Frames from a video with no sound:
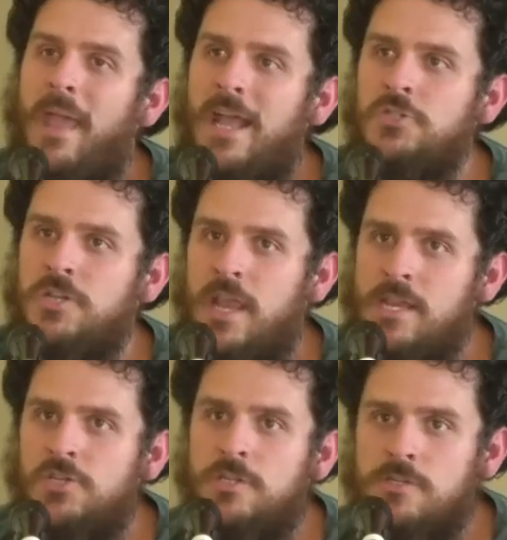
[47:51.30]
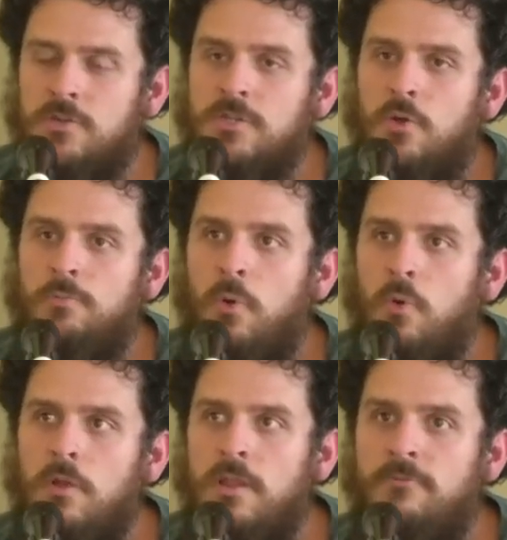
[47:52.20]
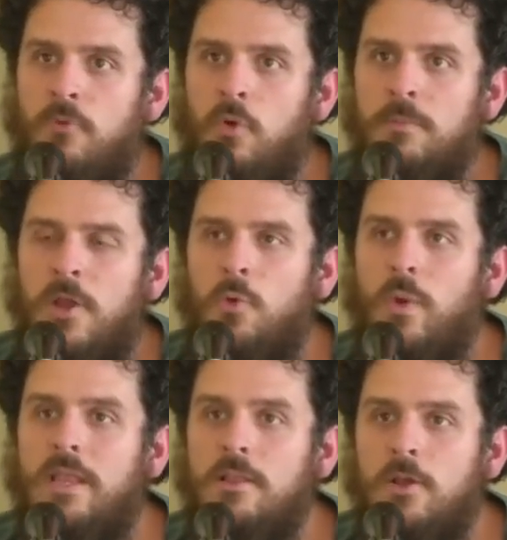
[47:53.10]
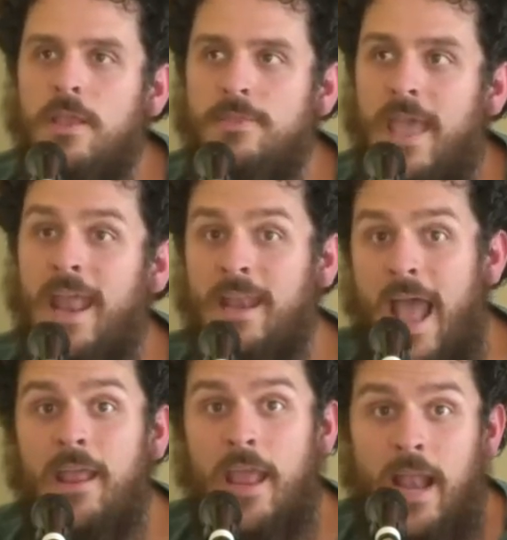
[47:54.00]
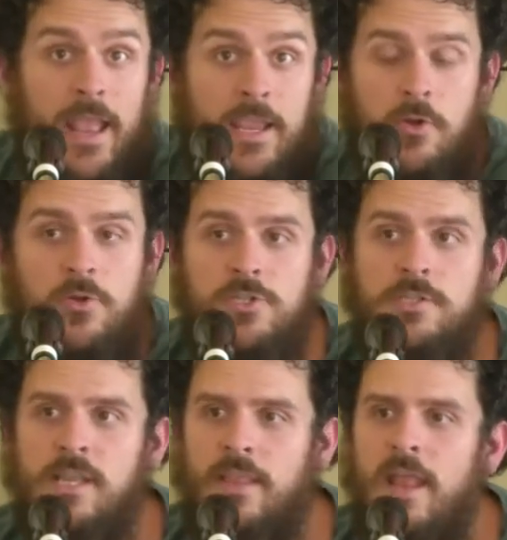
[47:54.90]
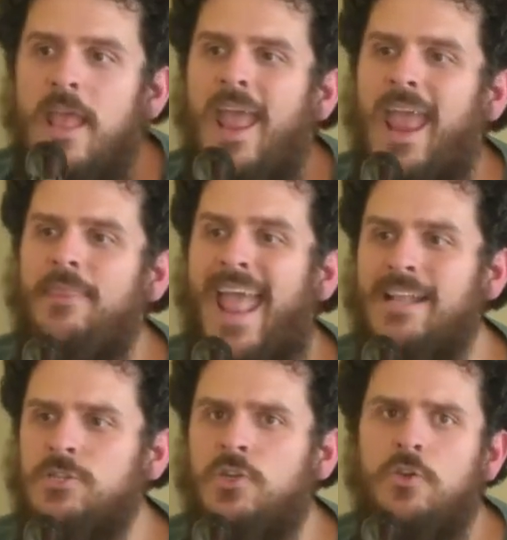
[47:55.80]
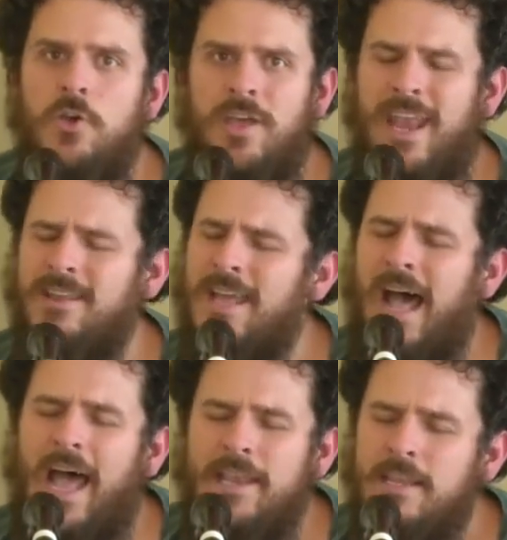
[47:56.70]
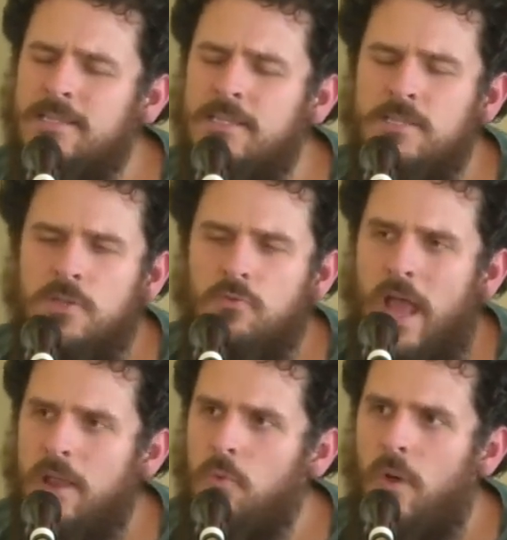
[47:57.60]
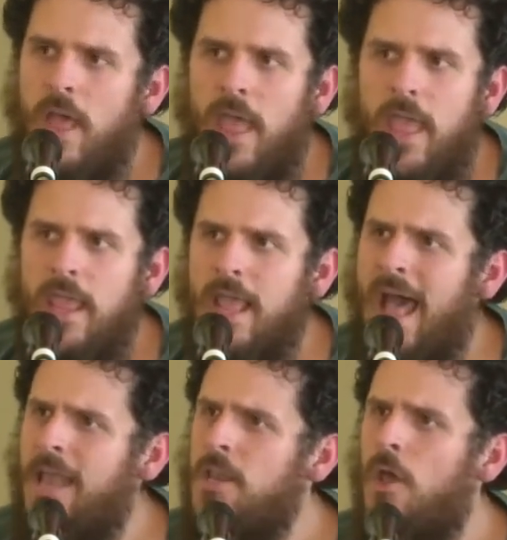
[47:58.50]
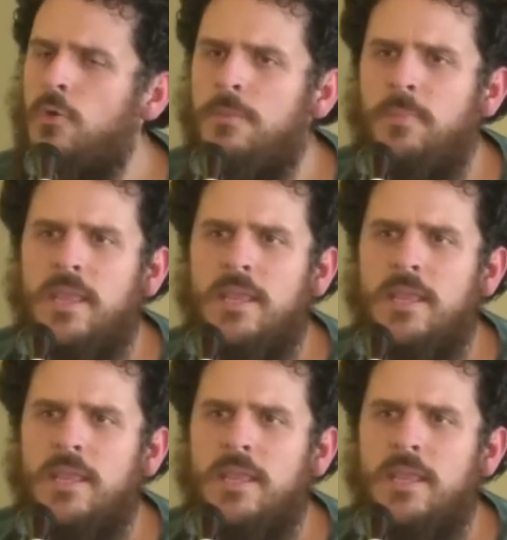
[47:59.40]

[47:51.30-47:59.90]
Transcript: imaginations are so poorly formed. We look at that, and I and I hear Christians say that, and that's good. And kindness is the right way. I know that